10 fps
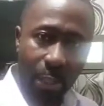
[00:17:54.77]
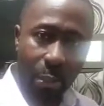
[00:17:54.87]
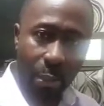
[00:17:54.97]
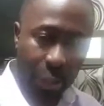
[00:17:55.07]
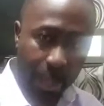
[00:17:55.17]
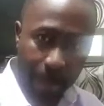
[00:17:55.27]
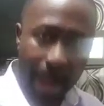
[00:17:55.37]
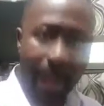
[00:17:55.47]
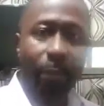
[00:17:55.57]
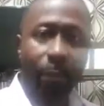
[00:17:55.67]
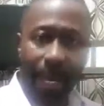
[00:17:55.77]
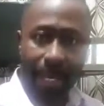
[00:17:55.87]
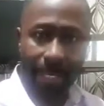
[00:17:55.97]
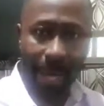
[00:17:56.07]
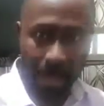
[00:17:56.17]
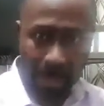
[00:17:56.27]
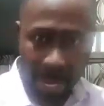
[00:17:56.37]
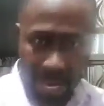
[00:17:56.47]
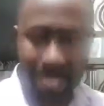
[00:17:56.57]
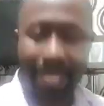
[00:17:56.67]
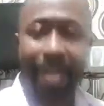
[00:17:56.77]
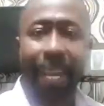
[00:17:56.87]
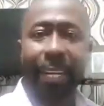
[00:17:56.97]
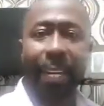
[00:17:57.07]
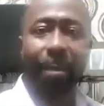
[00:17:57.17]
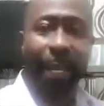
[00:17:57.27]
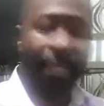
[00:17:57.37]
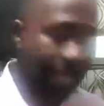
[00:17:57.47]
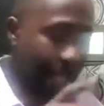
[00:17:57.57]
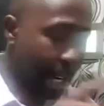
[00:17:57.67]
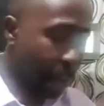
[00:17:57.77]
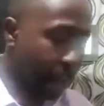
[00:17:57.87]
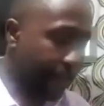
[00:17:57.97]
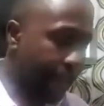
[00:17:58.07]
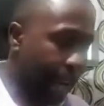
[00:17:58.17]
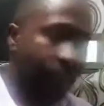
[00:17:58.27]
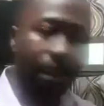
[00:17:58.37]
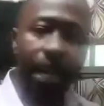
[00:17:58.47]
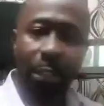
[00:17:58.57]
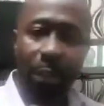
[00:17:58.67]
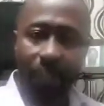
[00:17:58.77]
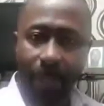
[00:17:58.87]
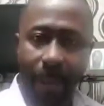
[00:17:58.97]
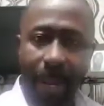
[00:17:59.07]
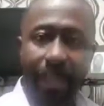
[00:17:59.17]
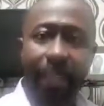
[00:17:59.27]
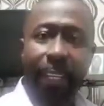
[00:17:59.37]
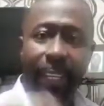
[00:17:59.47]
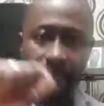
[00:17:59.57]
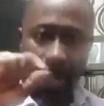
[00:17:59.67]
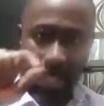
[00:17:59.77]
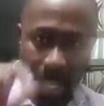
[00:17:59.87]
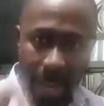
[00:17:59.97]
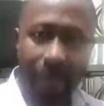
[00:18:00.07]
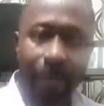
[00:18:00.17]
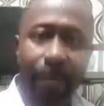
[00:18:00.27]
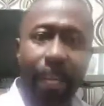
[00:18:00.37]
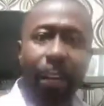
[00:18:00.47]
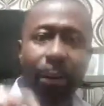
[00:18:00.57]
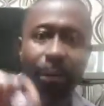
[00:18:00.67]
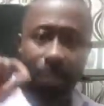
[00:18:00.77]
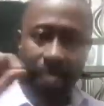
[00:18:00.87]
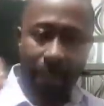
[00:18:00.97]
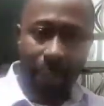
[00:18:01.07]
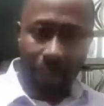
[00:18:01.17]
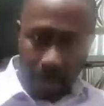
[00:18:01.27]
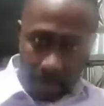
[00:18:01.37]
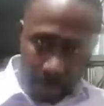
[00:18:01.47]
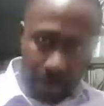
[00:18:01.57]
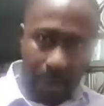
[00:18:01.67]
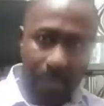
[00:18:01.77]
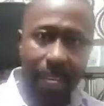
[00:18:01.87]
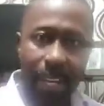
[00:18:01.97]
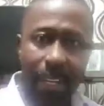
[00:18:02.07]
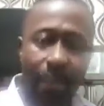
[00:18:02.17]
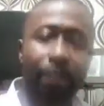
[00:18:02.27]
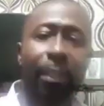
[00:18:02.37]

Japan, where he signed a bilateral agreement with the government of Japan, in which 11 million was given to the people of Sierra Leone,